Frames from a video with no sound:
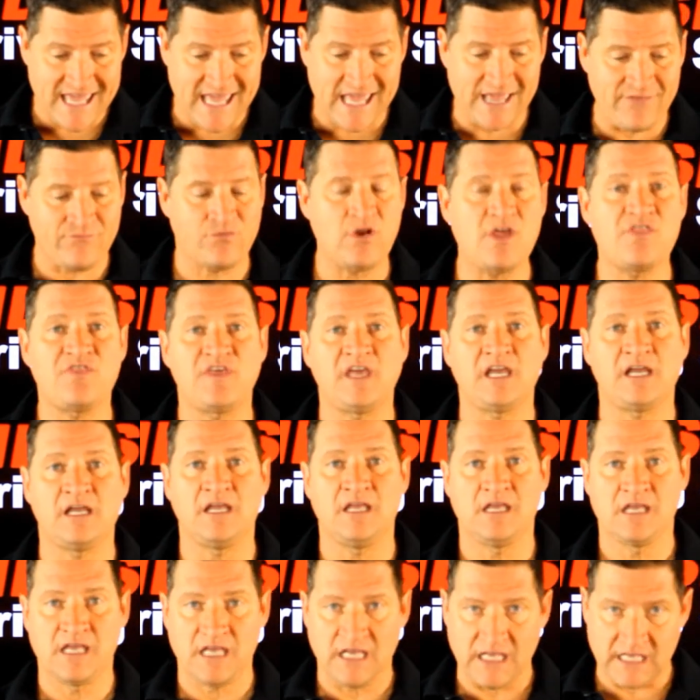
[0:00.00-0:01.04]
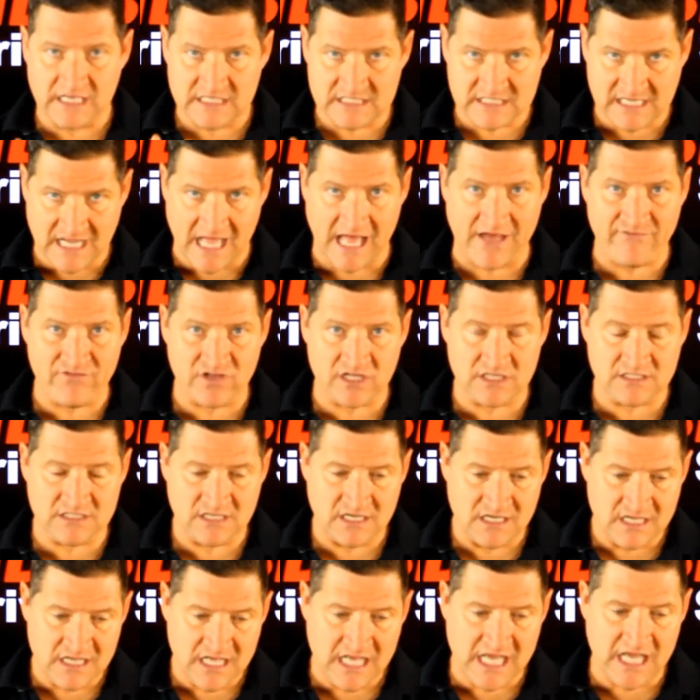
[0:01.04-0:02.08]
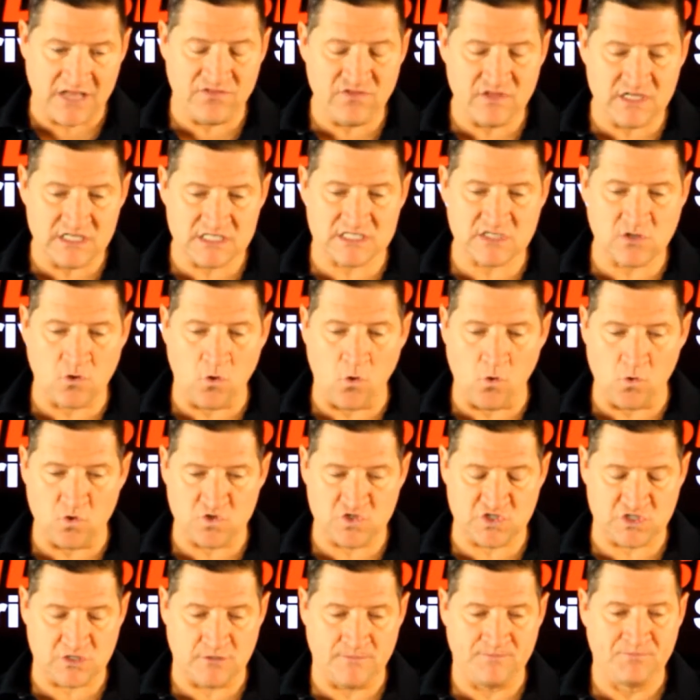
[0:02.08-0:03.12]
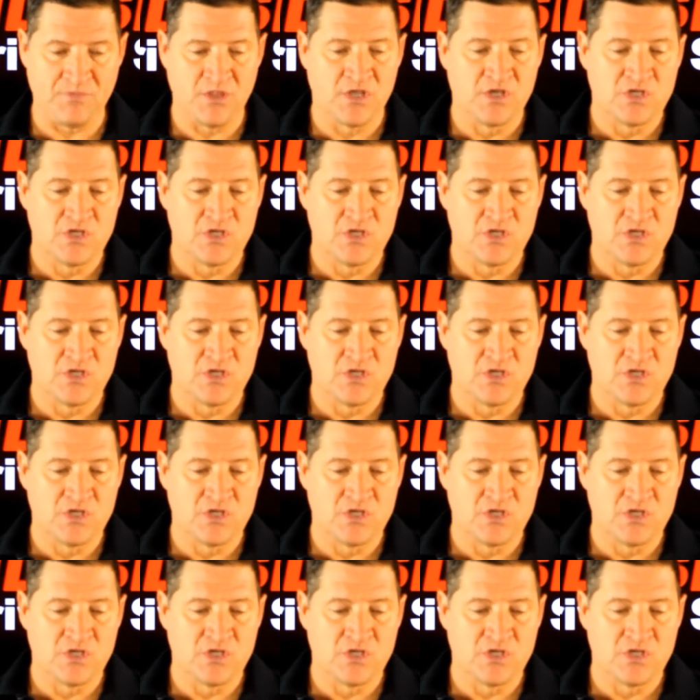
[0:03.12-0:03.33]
Everything is covered in this course.